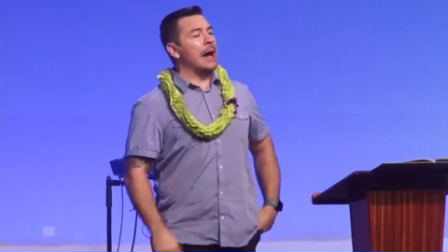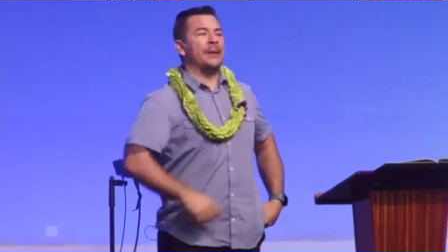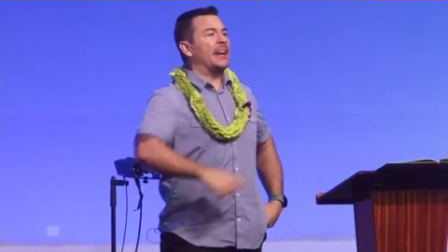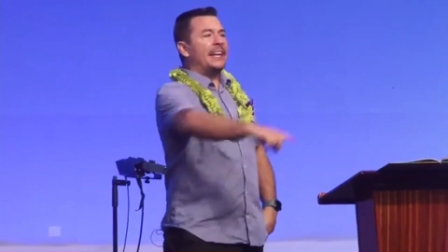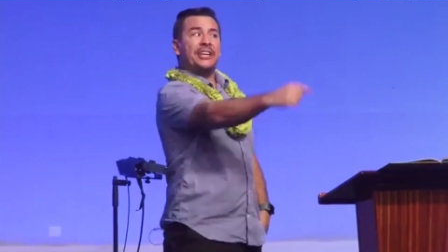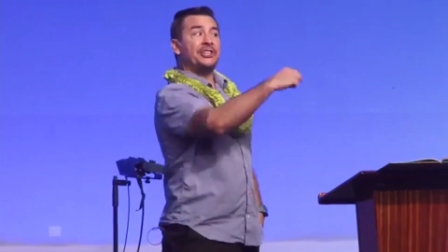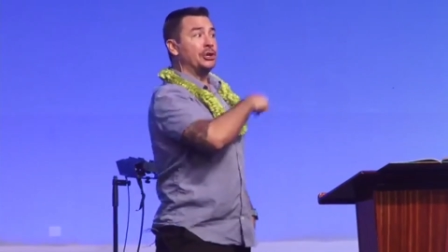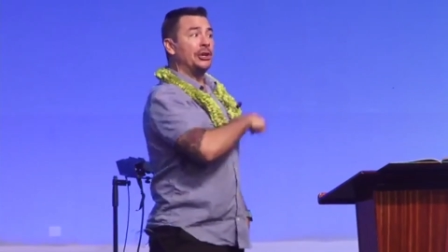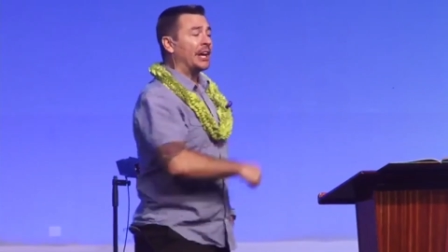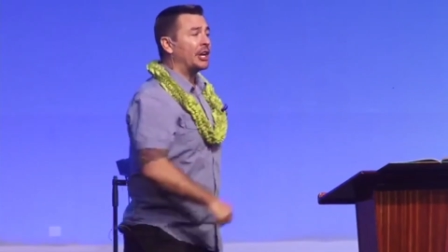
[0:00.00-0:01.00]
going to need
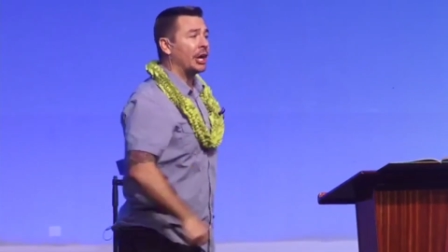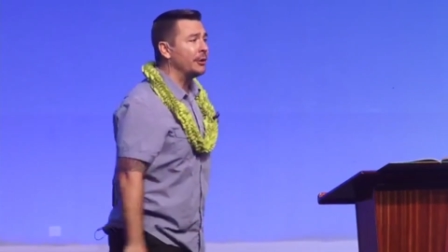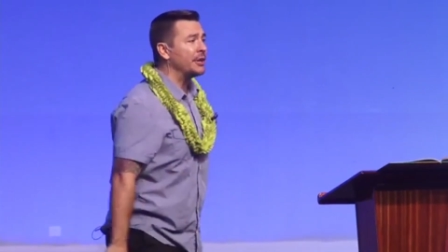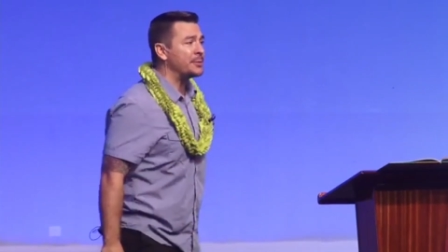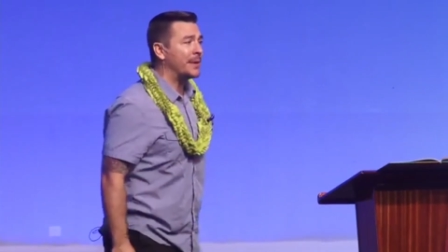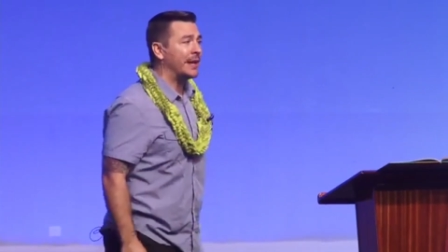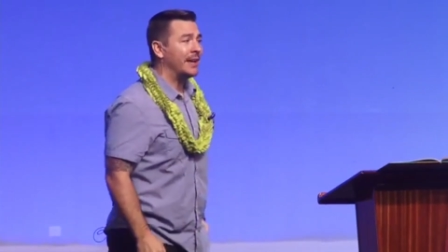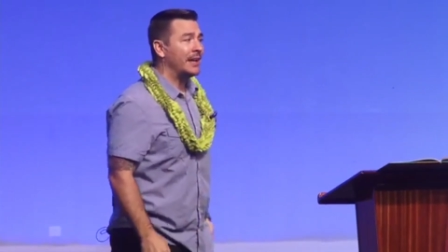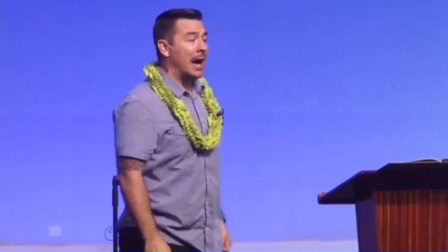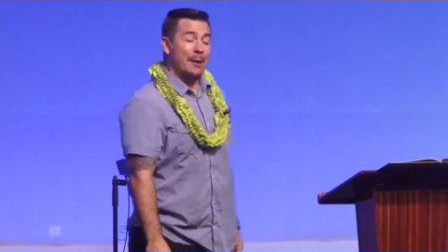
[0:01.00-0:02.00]
you to encourage me.
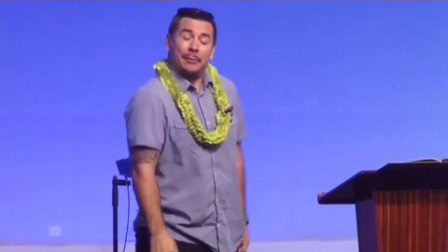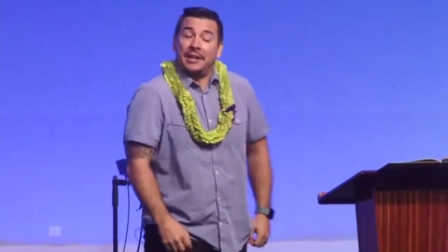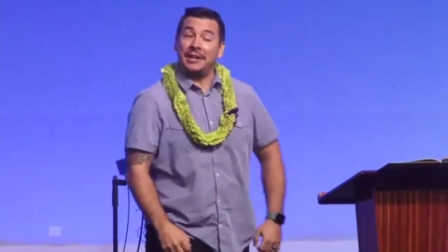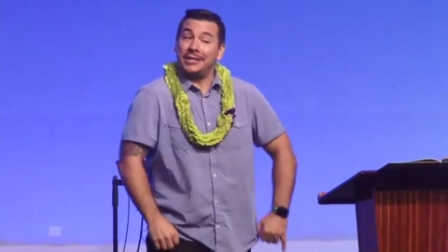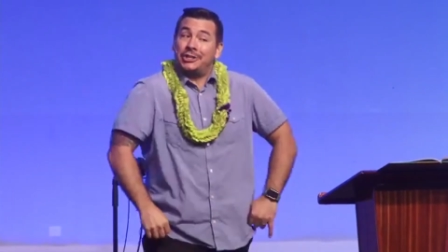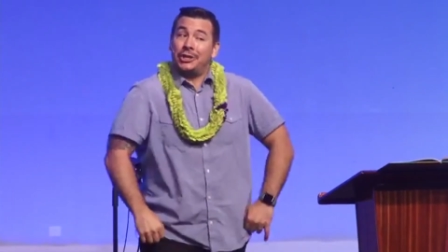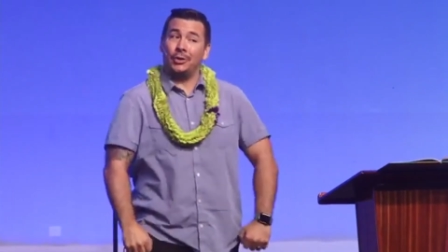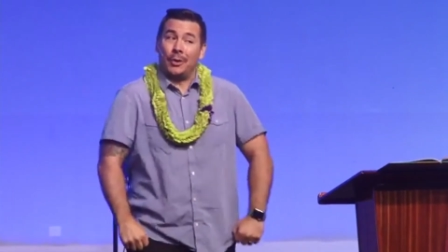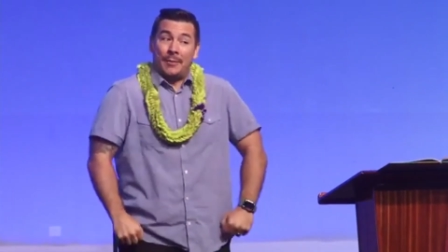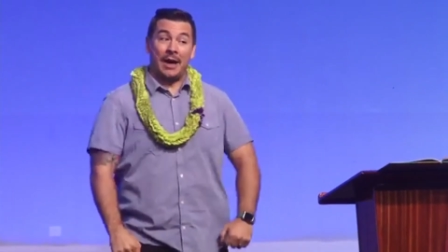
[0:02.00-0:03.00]
I'm going to need
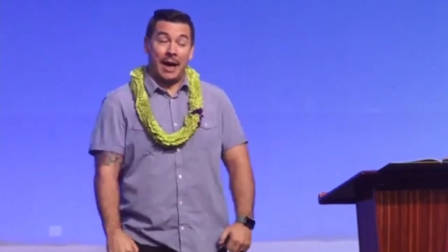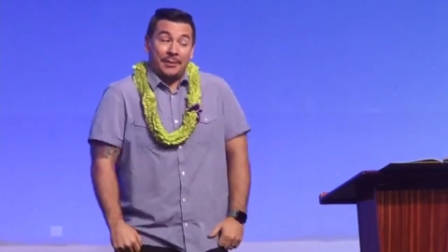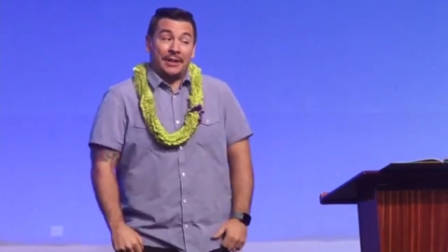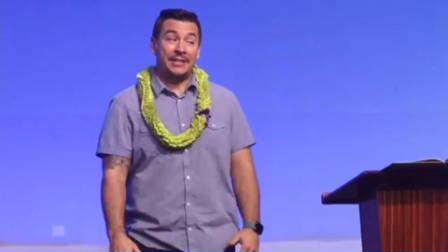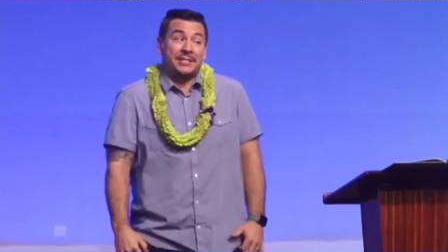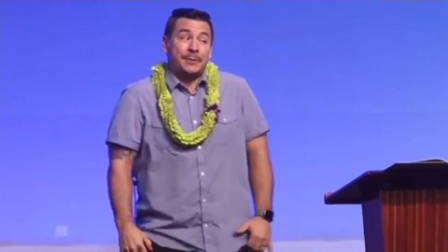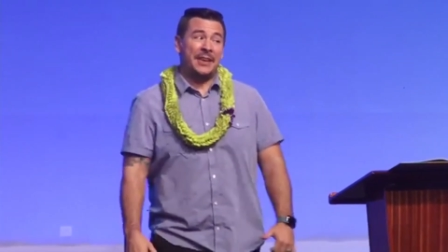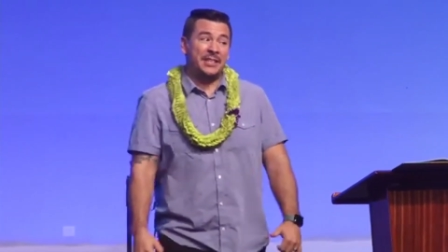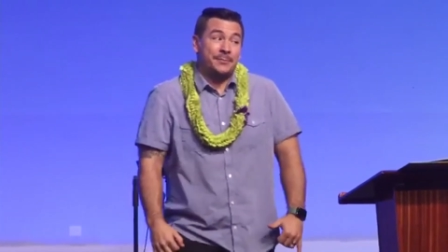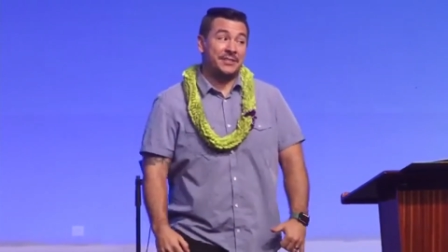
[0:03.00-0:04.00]
you. I'm going to need some
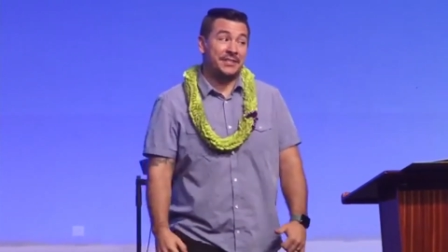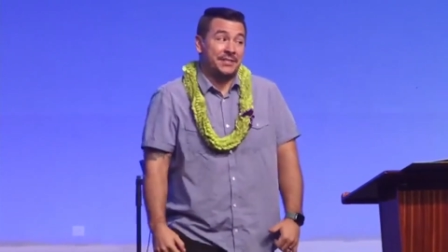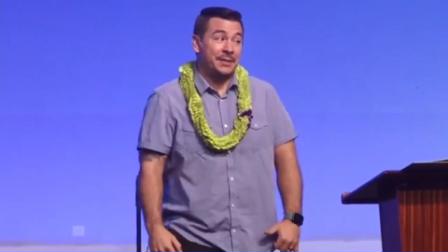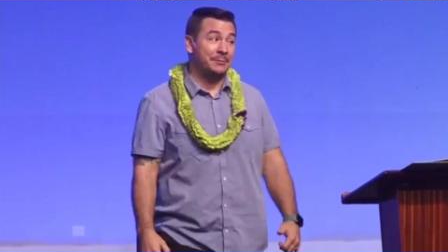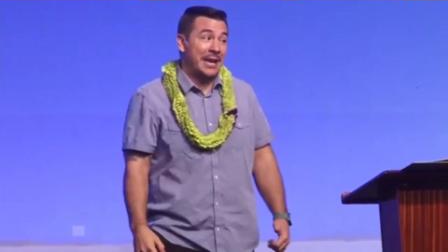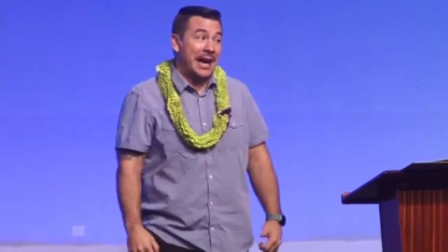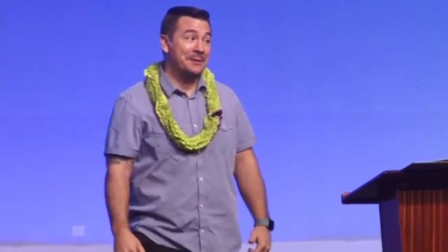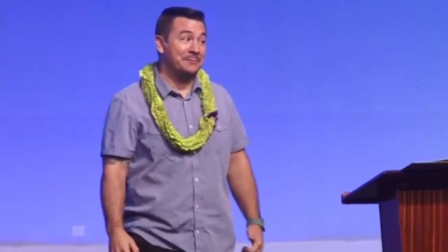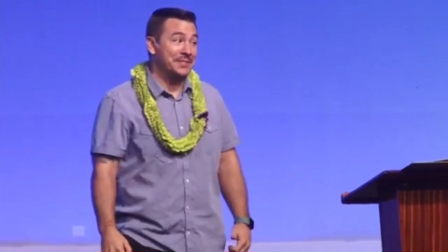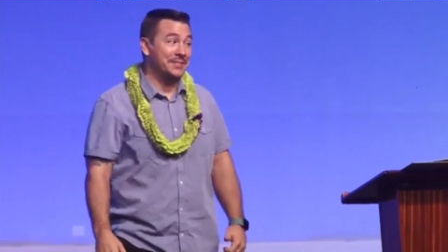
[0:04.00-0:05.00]
intimacy
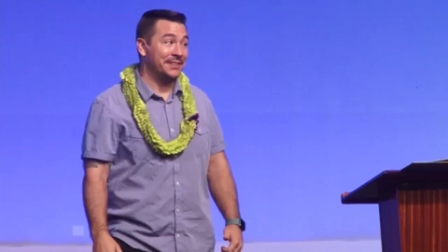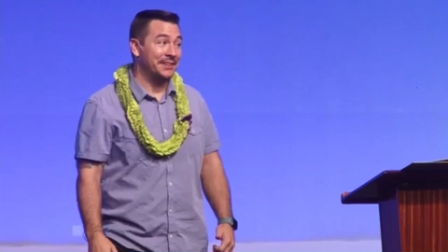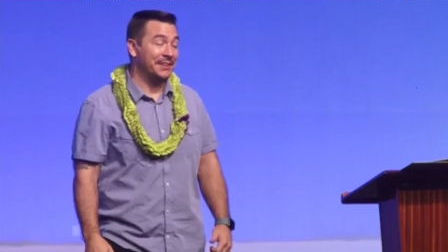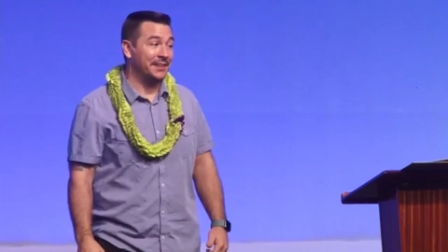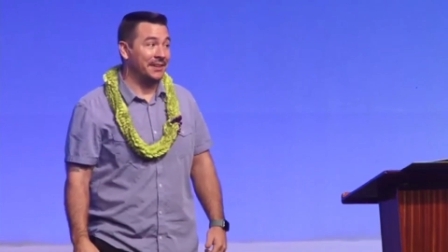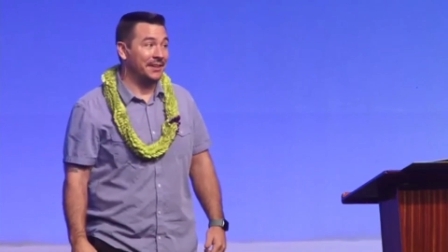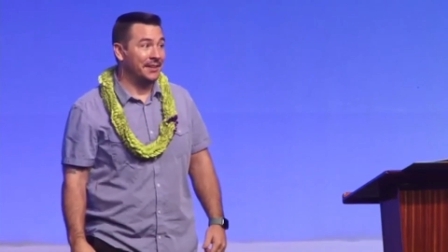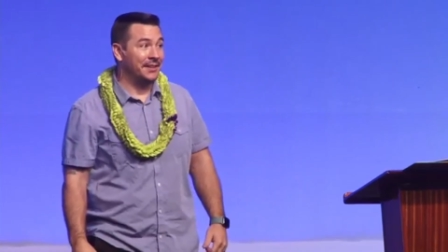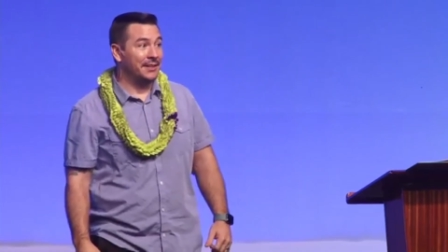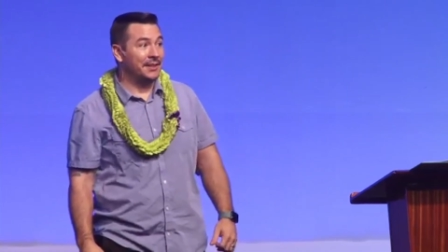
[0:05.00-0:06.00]
sometimes.
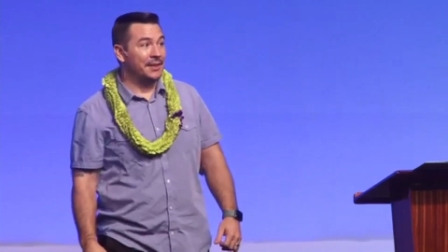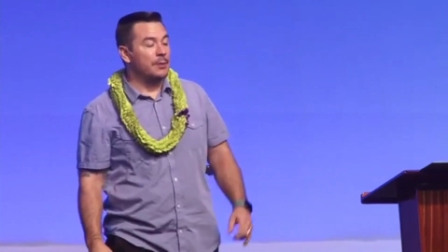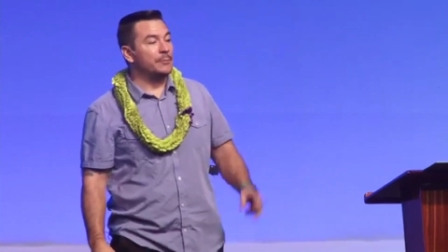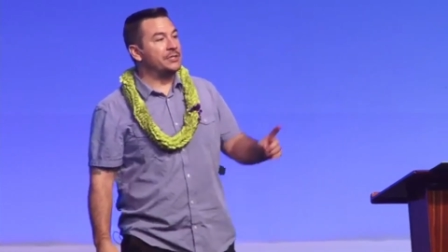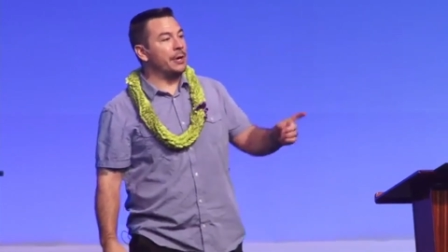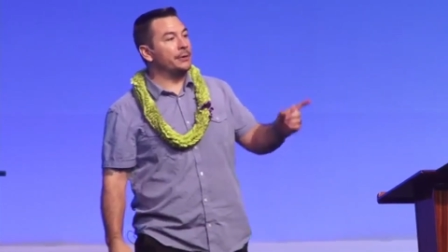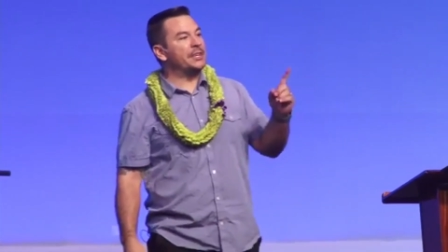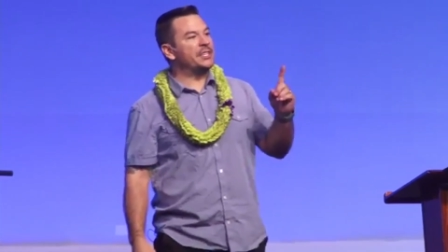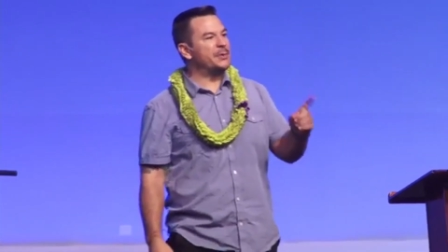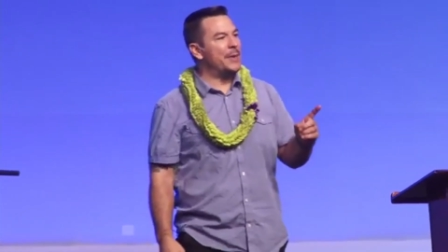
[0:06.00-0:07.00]
But don't
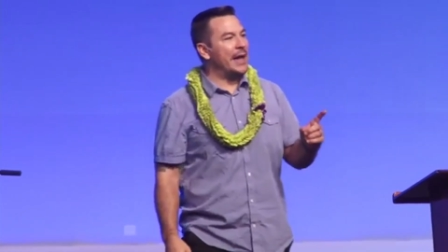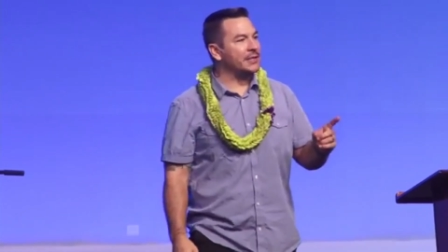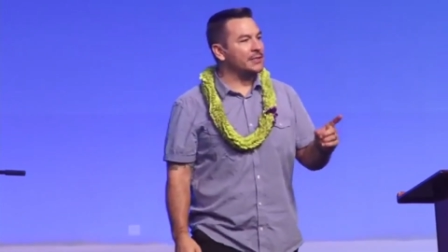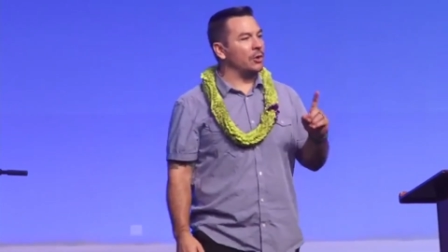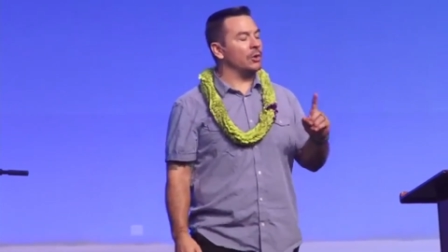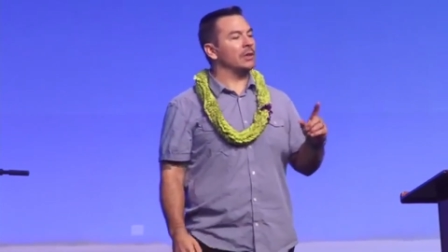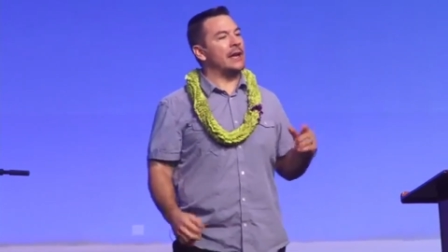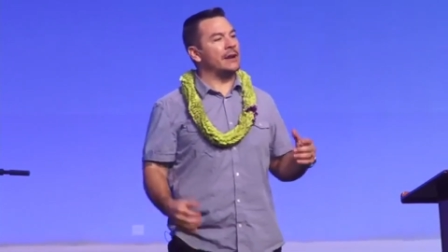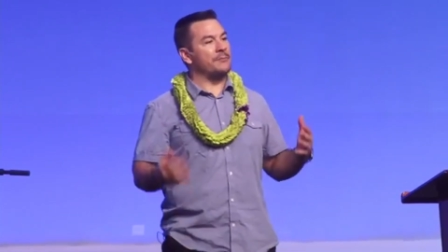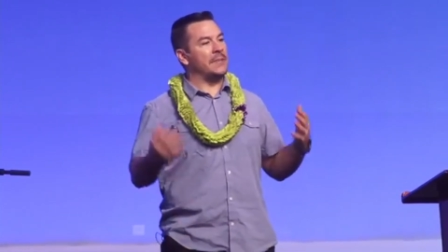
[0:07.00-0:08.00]
expect a whole
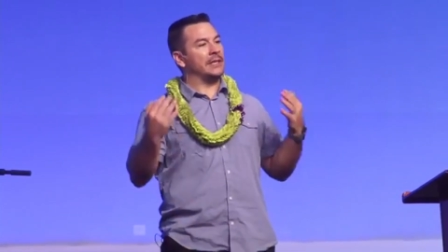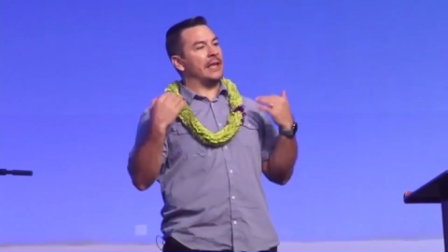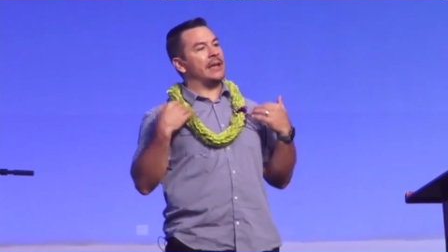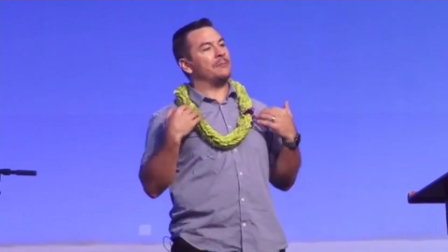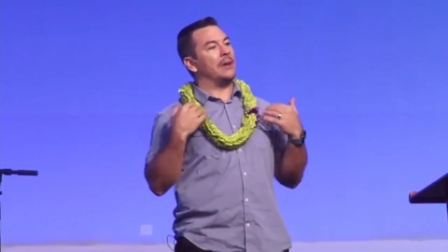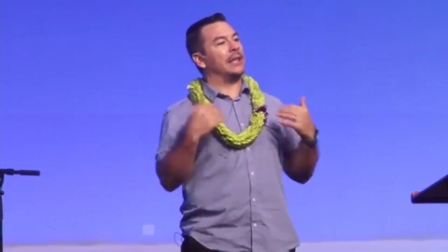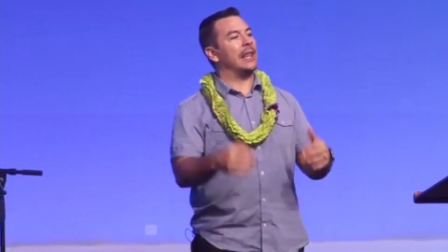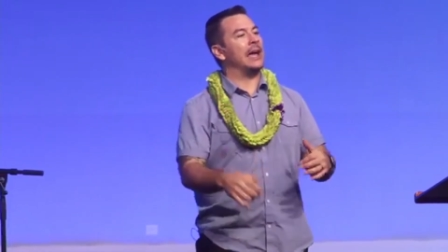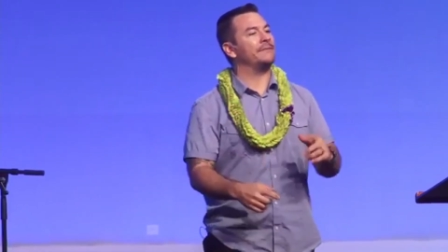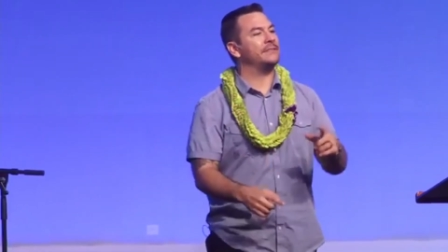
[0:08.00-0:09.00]
lot of me laying my
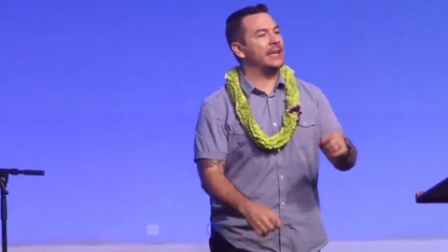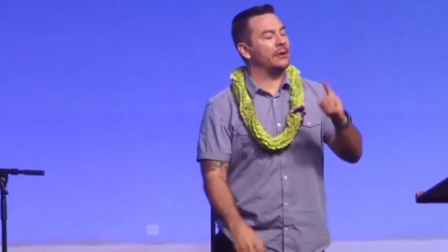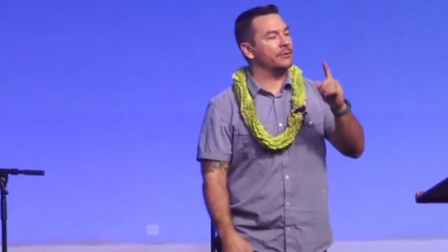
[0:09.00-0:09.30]
life down